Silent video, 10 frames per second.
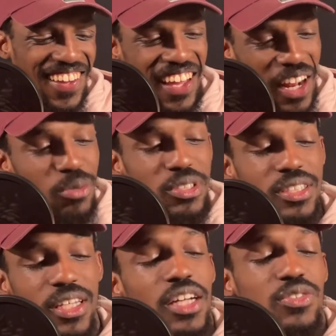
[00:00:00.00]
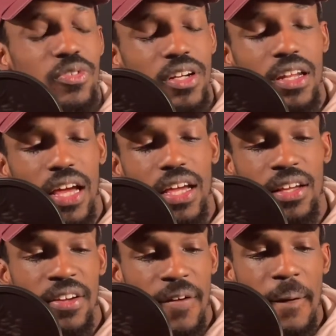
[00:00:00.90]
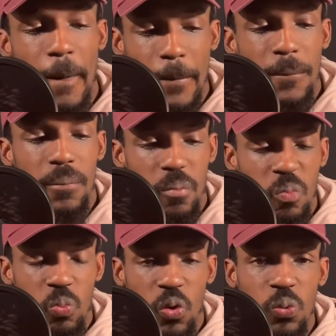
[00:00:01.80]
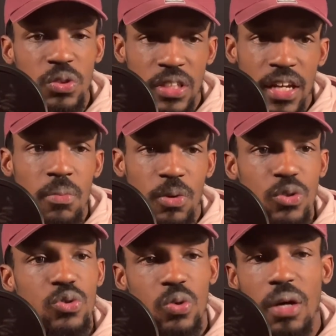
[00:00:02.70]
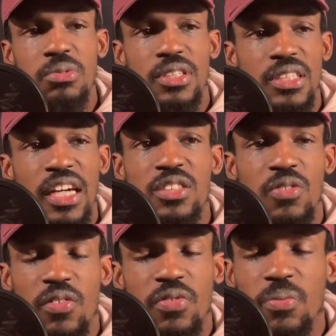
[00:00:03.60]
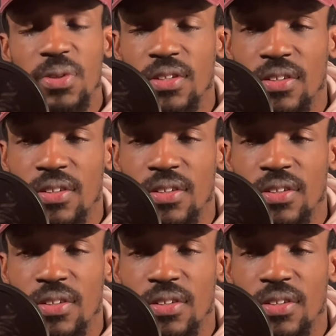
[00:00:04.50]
Like, that was a test run. Like, when we was at the middle school, that was a test run for me.